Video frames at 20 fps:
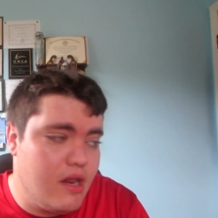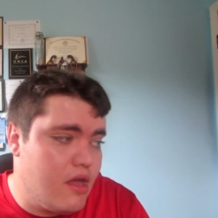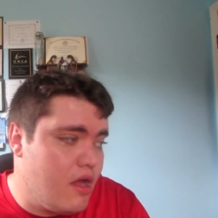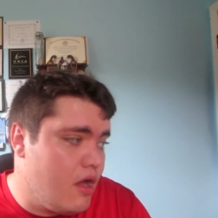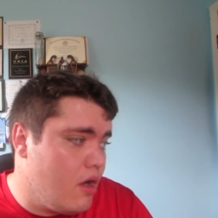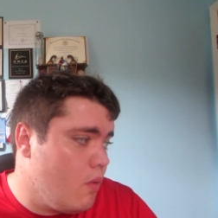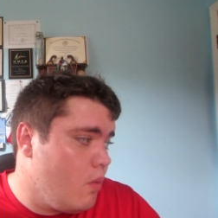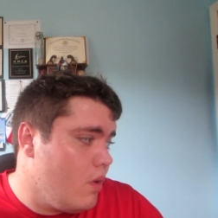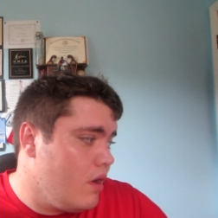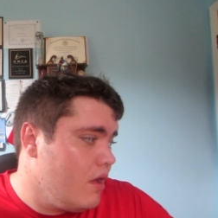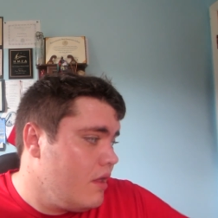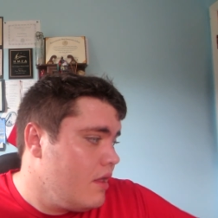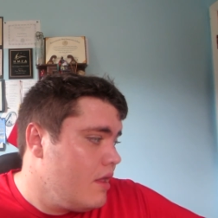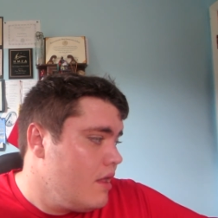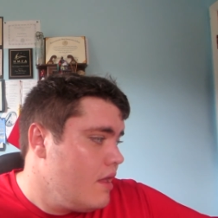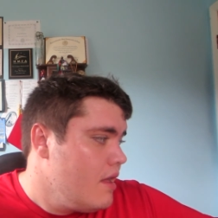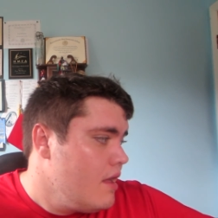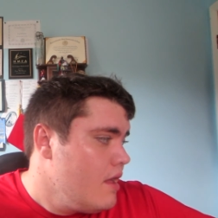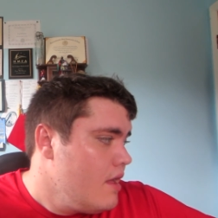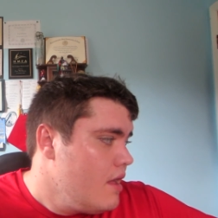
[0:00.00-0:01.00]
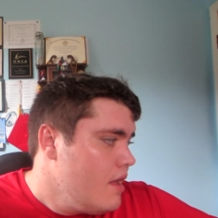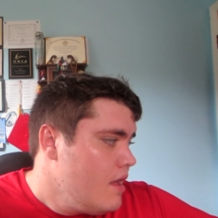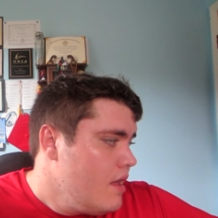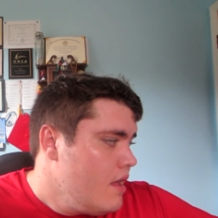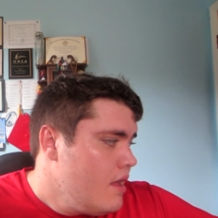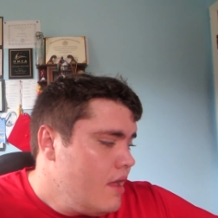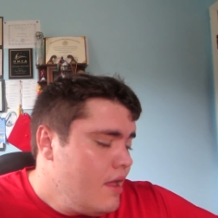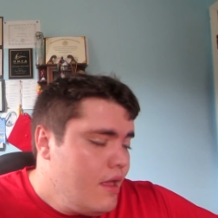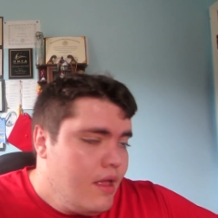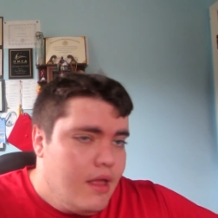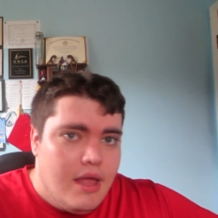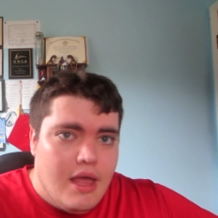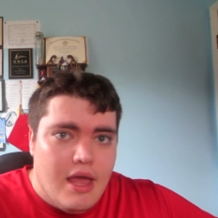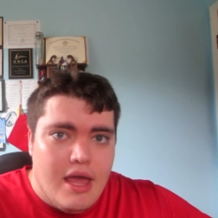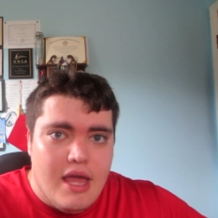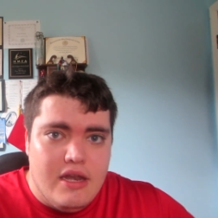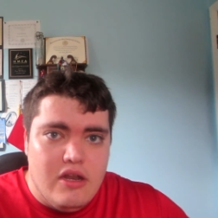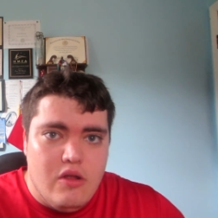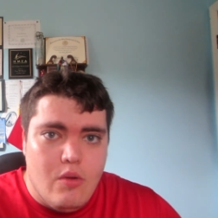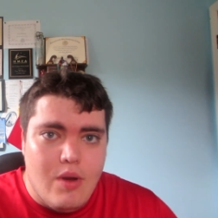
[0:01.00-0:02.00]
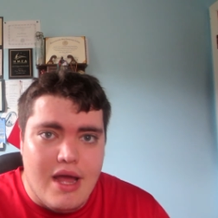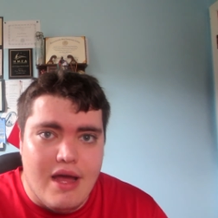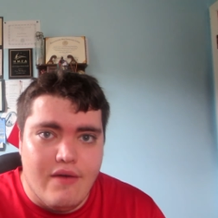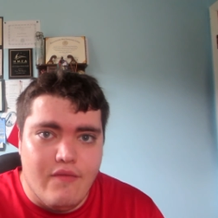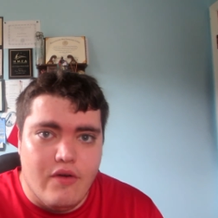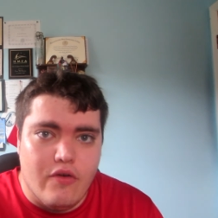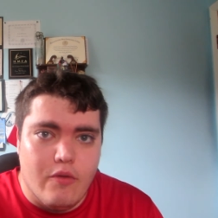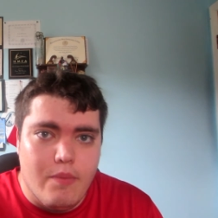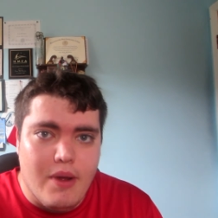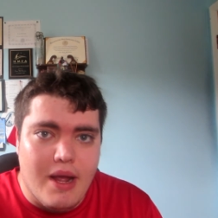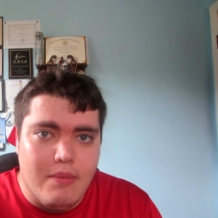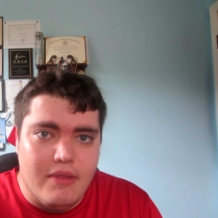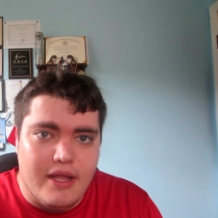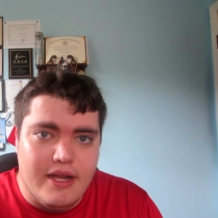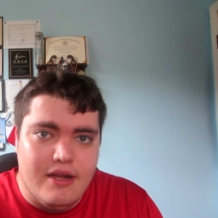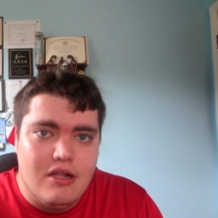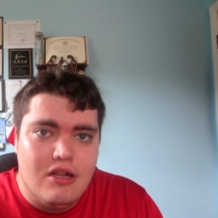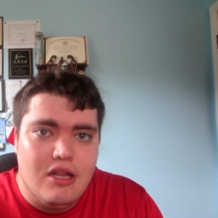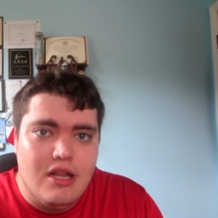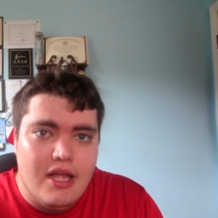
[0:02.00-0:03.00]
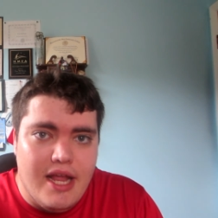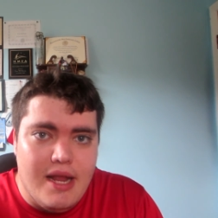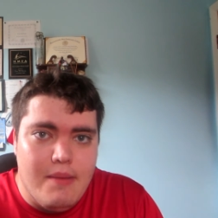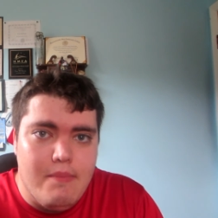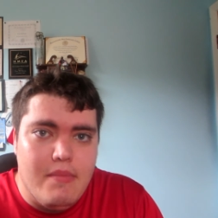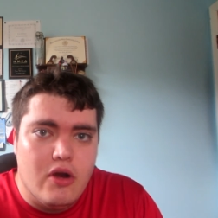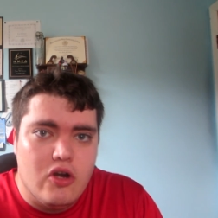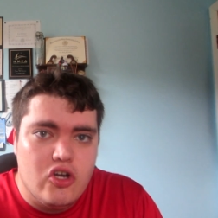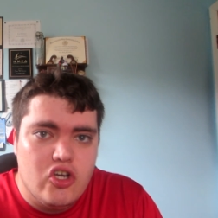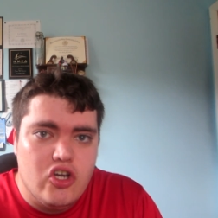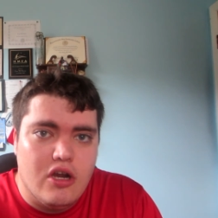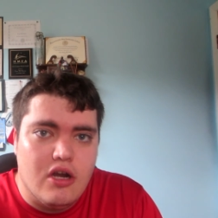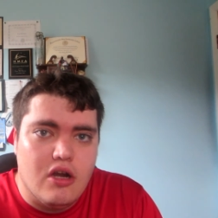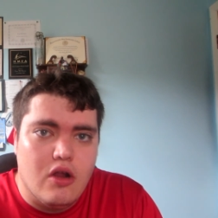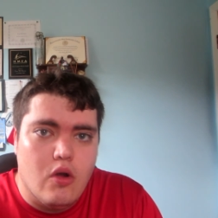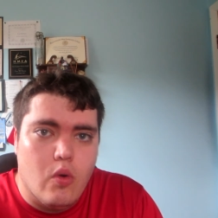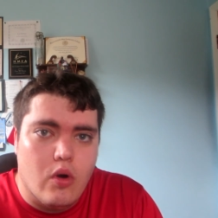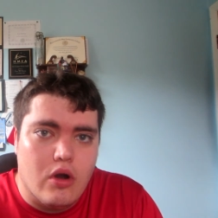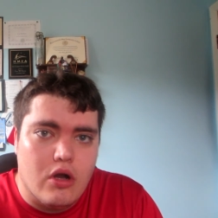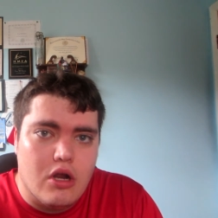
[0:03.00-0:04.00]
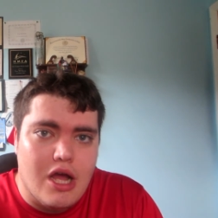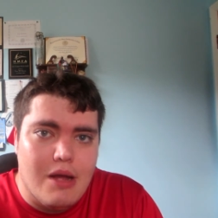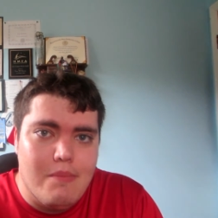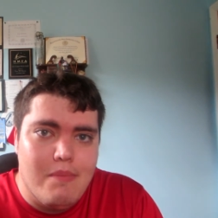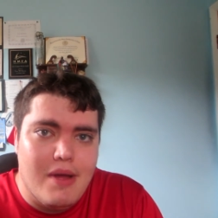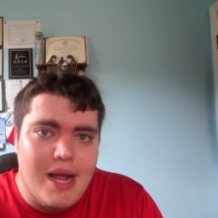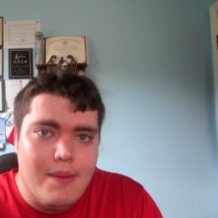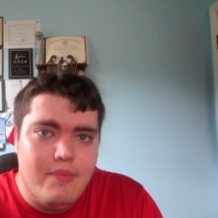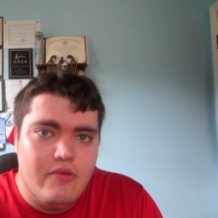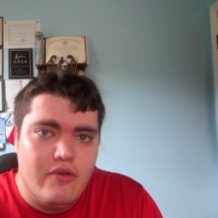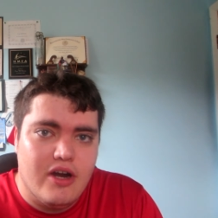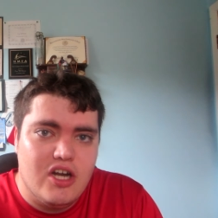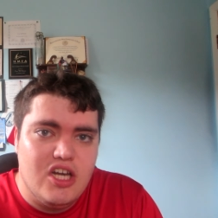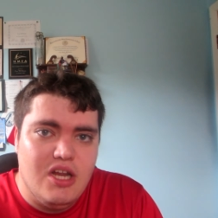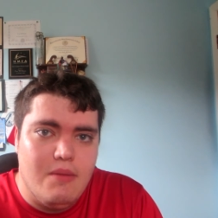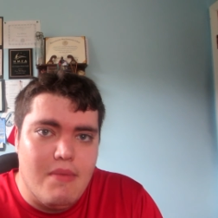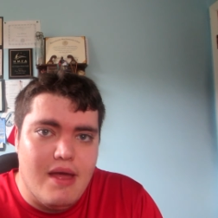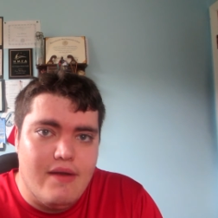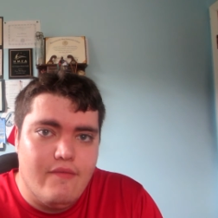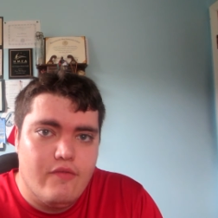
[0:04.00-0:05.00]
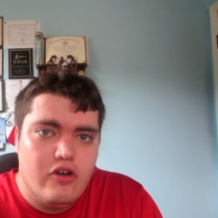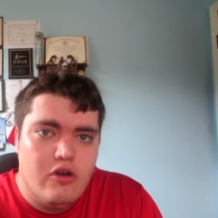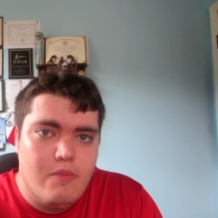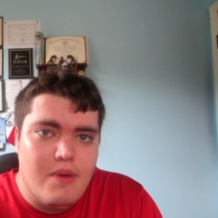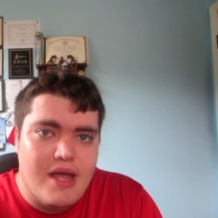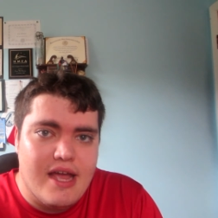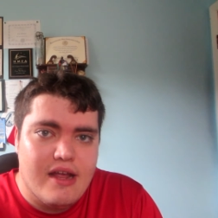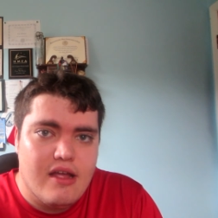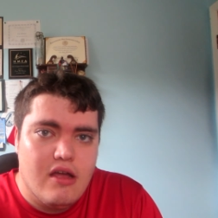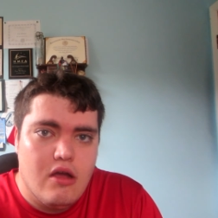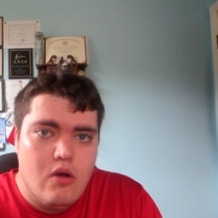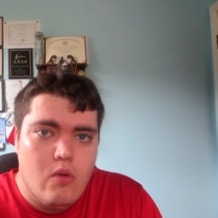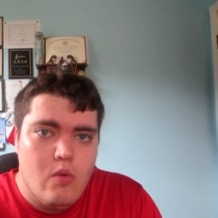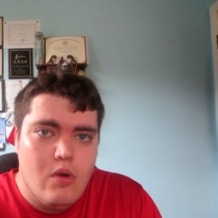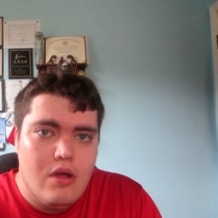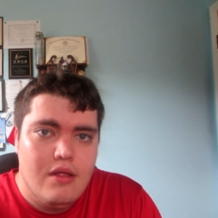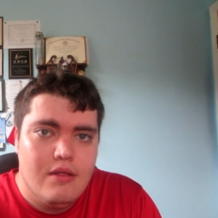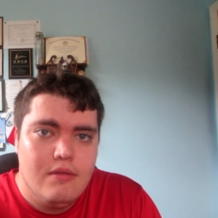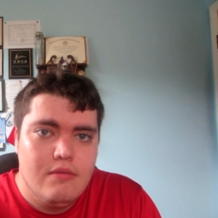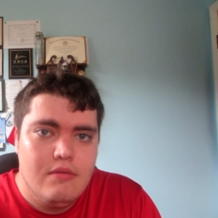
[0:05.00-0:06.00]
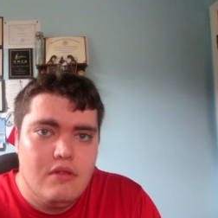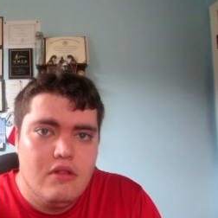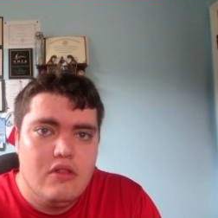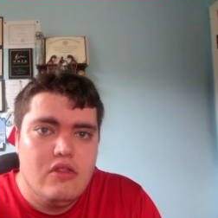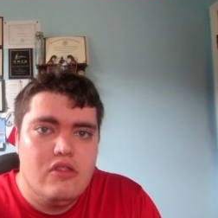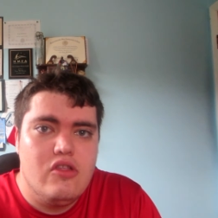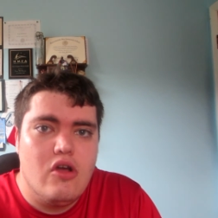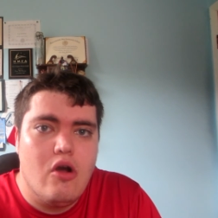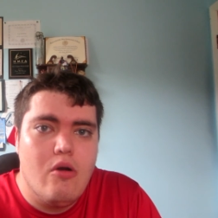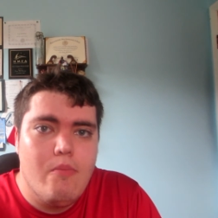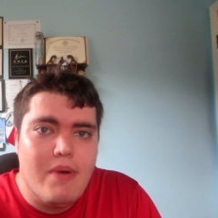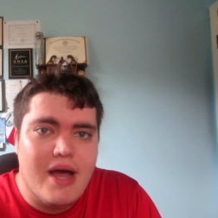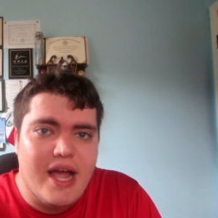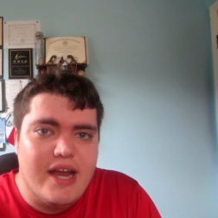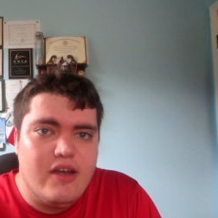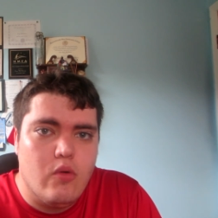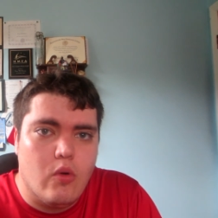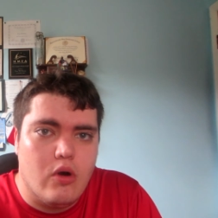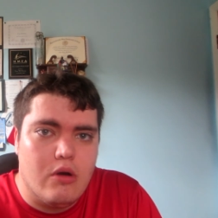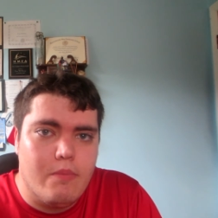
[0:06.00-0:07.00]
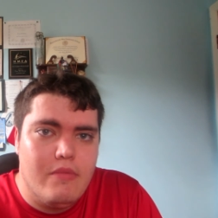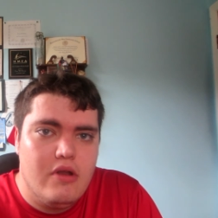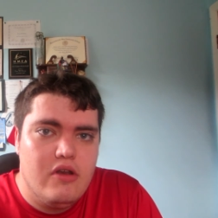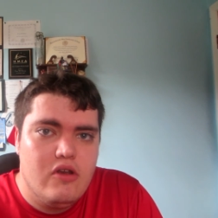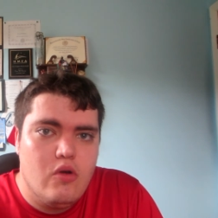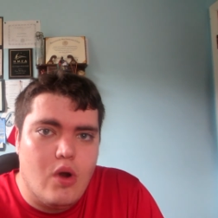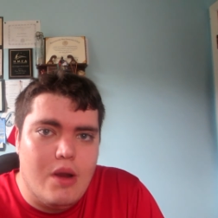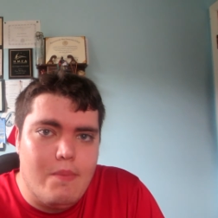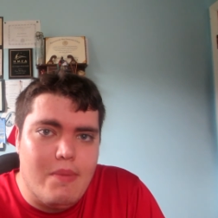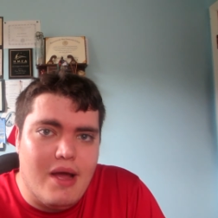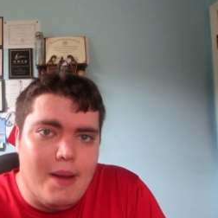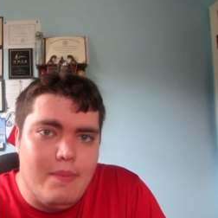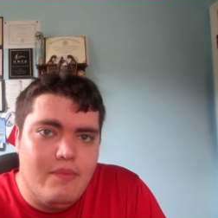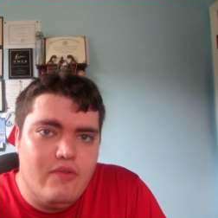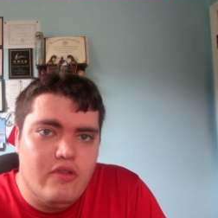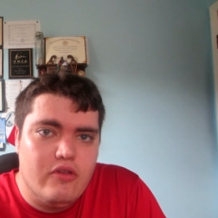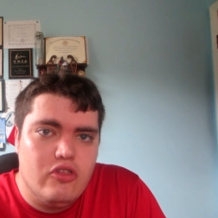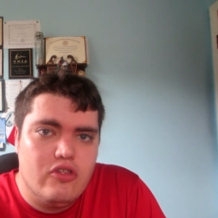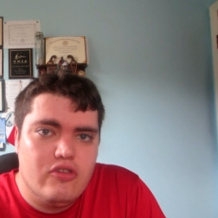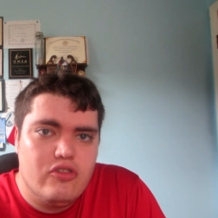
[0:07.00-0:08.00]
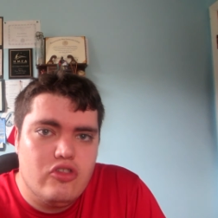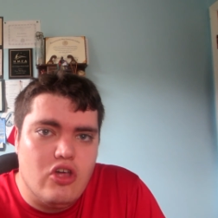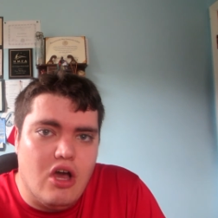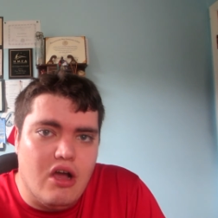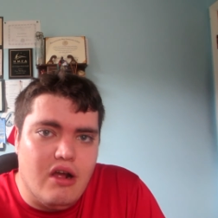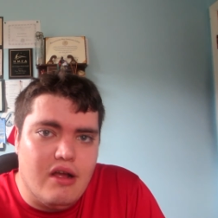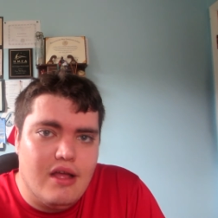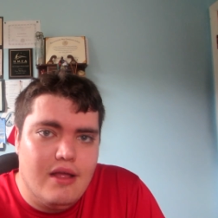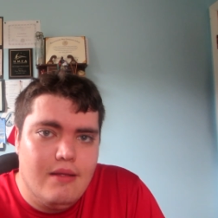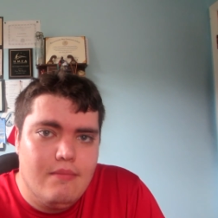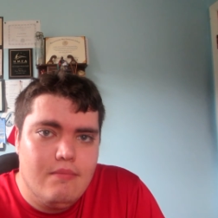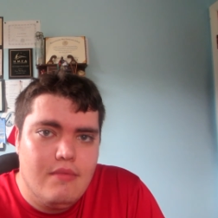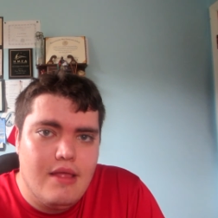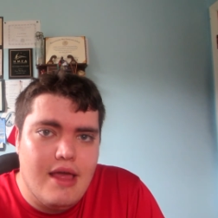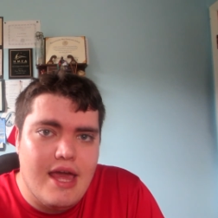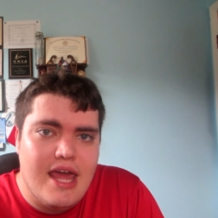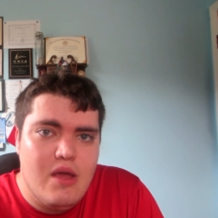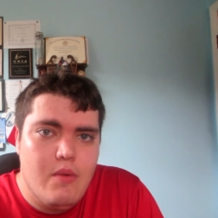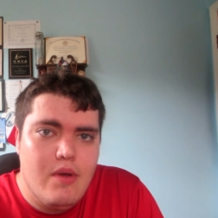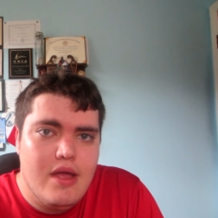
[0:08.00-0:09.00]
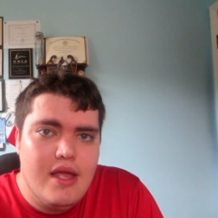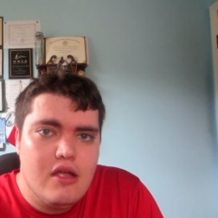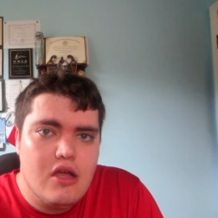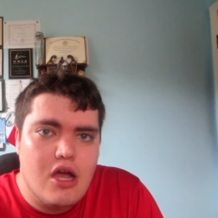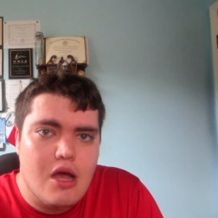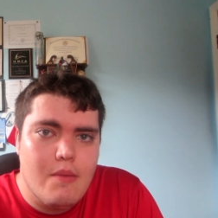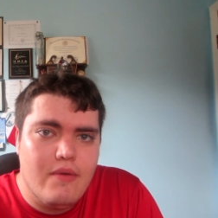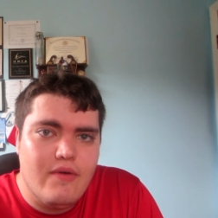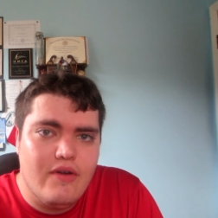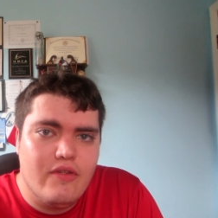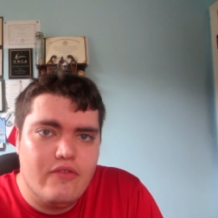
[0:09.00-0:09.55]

know. And you have other pipes like clay, meerschaum, corncob pipes are actually meant for tobacco. Don't buy toy pipes, they're just junk. Anyway, comment,